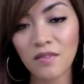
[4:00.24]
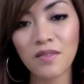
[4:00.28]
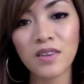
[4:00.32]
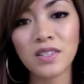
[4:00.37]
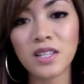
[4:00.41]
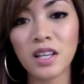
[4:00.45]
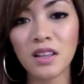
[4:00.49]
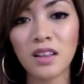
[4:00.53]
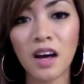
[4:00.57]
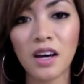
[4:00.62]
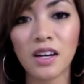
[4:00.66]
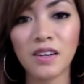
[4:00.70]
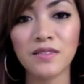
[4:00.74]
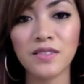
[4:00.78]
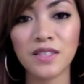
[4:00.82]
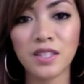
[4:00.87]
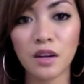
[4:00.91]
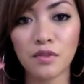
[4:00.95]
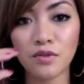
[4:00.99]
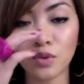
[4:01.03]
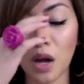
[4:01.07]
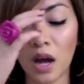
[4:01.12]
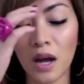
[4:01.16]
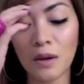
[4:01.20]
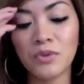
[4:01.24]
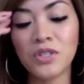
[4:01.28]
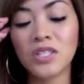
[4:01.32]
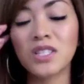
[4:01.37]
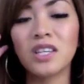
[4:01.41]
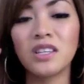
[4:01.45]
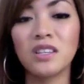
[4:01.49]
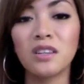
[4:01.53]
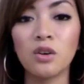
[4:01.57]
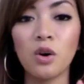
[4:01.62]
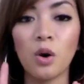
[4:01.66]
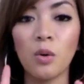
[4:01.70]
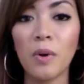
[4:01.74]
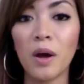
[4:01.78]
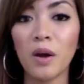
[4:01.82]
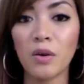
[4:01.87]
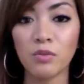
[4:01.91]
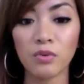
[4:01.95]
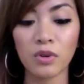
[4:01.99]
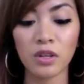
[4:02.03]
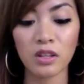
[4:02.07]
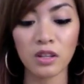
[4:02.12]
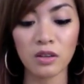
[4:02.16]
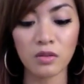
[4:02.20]
us a lot of stuff, so I'm just going to go by
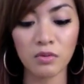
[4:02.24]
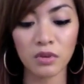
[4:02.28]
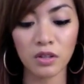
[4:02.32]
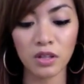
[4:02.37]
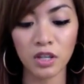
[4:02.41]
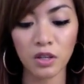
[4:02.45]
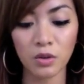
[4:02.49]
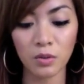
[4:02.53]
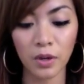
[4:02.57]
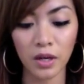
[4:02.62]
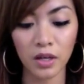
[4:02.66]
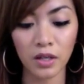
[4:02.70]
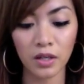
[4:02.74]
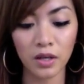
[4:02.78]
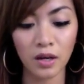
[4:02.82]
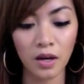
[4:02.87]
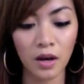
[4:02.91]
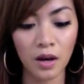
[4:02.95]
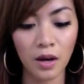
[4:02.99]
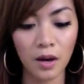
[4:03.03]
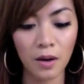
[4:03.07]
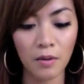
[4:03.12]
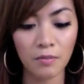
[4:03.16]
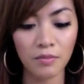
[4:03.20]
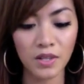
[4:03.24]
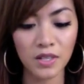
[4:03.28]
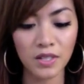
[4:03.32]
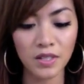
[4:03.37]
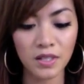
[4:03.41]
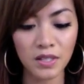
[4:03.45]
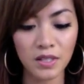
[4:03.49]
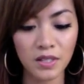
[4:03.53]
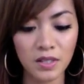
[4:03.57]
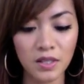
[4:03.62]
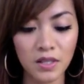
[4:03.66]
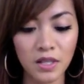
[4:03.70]
really, really quick. Um, this is